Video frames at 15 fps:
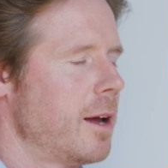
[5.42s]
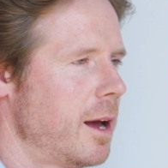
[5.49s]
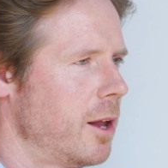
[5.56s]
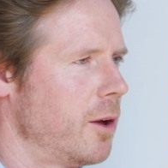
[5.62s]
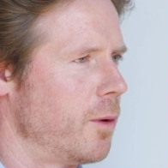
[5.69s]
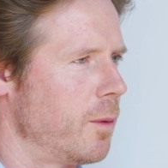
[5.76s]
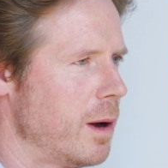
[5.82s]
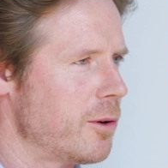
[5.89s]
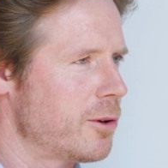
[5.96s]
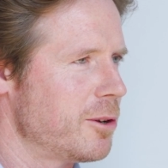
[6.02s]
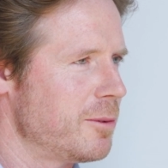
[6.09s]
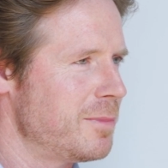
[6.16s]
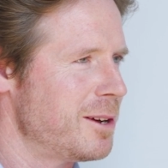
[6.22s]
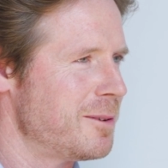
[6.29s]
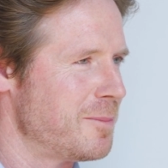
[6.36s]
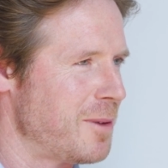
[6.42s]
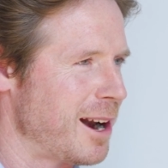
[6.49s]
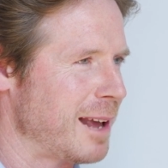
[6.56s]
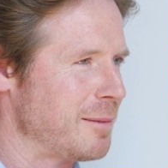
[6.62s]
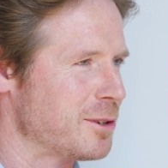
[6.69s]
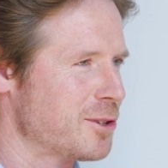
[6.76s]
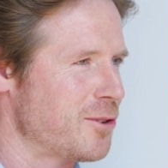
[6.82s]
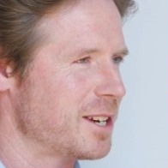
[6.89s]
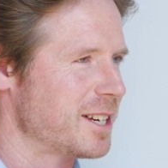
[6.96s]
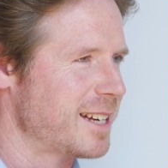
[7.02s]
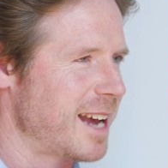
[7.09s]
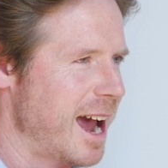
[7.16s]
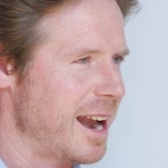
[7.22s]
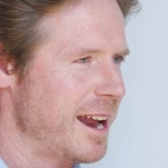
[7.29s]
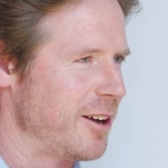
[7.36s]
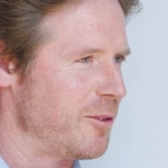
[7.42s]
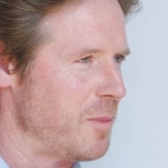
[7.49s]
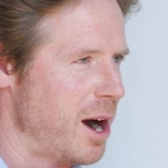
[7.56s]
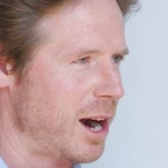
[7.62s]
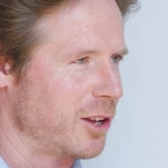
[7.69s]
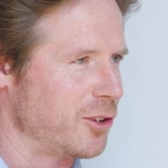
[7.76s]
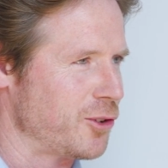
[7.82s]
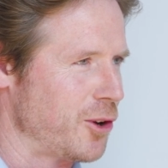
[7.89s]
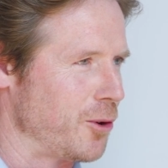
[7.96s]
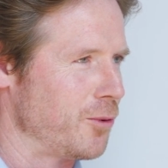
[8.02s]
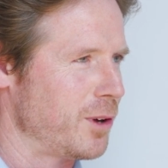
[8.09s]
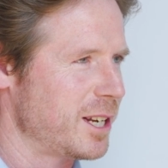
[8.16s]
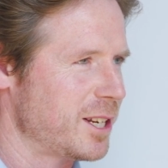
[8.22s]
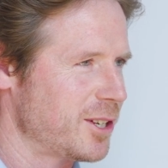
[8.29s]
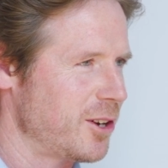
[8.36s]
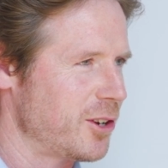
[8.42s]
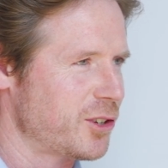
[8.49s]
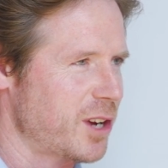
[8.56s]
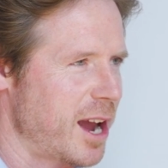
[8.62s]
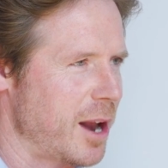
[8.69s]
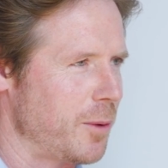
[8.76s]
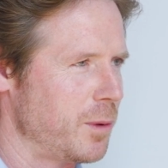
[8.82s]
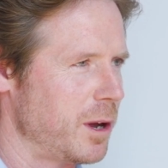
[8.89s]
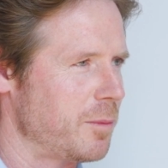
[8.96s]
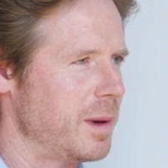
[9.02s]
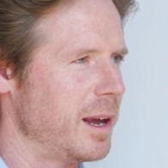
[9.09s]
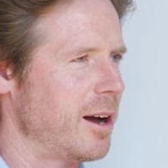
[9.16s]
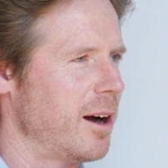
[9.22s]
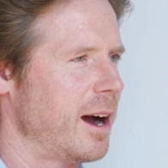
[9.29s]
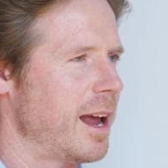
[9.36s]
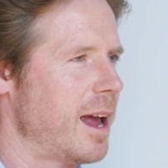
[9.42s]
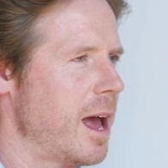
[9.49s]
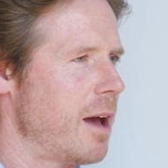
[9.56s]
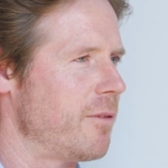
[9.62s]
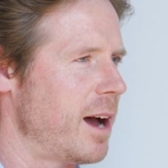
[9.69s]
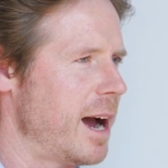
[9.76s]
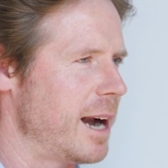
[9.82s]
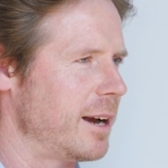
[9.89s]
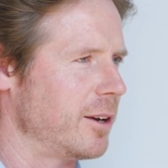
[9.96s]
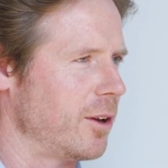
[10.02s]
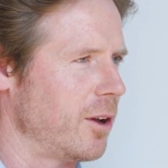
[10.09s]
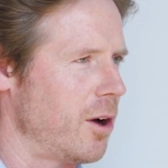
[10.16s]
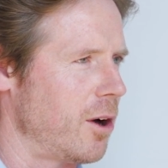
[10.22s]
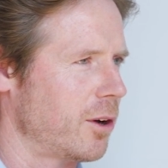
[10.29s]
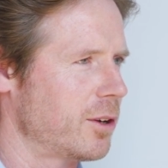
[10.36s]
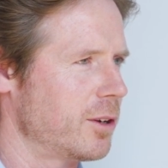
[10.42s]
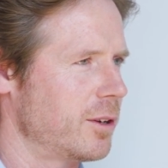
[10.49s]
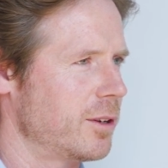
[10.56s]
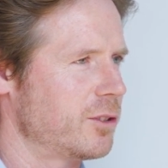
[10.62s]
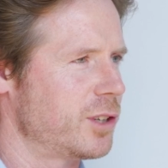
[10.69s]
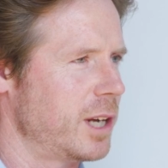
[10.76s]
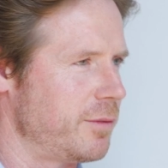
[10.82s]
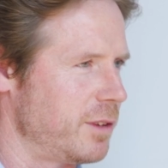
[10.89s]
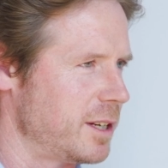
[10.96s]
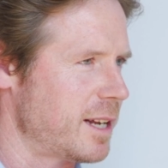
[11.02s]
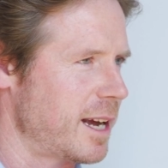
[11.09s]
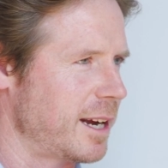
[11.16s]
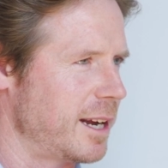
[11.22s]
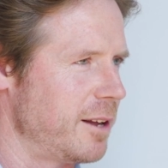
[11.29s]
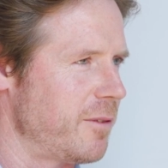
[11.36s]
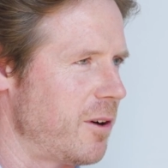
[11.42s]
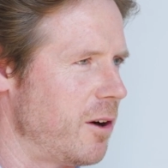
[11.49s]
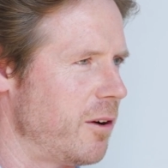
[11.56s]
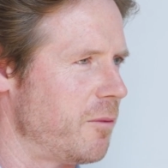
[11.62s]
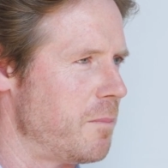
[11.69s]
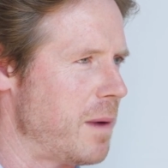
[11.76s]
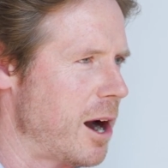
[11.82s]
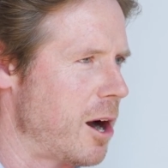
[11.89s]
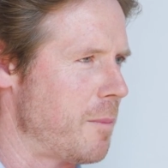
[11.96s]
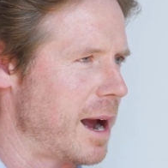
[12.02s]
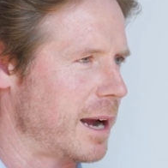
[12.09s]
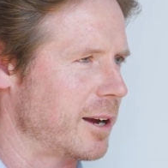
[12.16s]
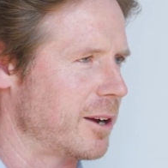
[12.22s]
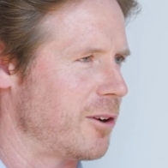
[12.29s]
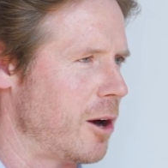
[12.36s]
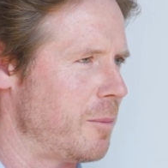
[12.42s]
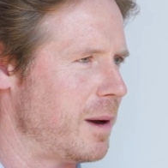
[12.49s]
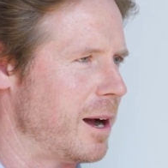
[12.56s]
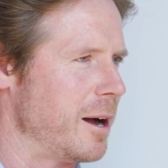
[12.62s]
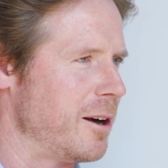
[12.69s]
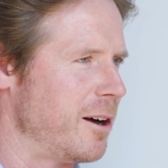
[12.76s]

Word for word: Hello and welcome. My name is Chris Can, Head of Mining Journal Research, and with me I have Hayden Locke, Chief Executive of Marimaca Copper.